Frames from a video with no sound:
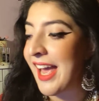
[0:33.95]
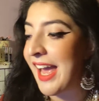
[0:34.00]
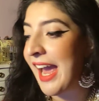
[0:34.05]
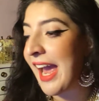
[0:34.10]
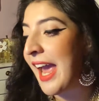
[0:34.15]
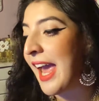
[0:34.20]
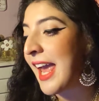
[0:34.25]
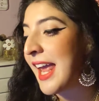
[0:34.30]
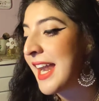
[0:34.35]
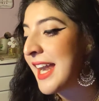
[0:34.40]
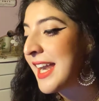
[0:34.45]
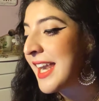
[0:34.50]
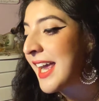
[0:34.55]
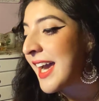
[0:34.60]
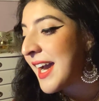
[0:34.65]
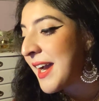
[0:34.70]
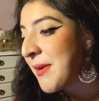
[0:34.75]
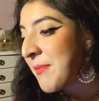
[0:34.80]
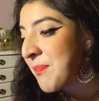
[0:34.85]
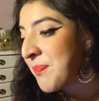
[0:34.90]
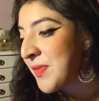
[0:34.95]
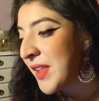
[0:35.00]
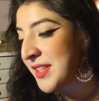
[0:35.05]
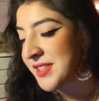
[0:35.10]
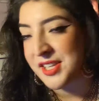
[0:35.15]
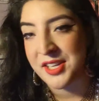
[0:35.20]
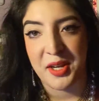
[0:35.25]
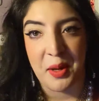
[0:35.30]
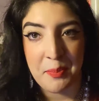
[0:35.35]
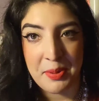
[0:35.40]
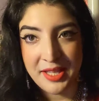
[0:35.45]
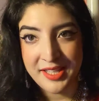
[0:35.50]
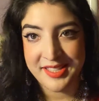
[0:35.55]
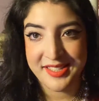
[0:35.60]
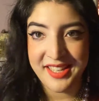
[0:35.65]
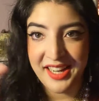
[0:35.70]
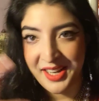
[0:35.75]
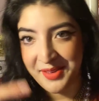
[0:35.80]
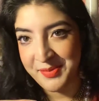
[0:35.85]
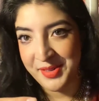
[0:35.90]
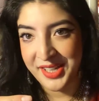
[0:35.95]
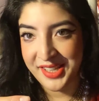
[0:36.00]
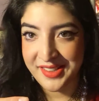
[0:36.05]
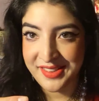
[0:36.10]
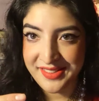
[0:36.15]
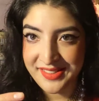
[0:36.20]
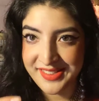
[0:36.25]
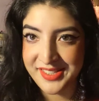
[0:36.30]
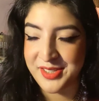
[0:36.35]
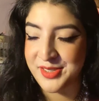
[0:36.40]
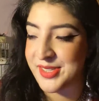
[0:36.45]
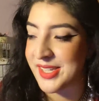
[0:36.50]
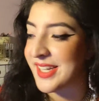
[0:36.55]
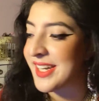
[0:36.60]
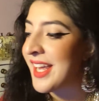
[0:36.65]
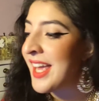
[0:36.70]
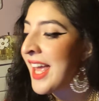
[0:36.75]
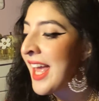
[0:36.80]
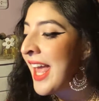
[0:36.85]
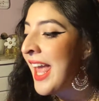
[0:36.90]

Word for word: and it's like a peace sign but tilted.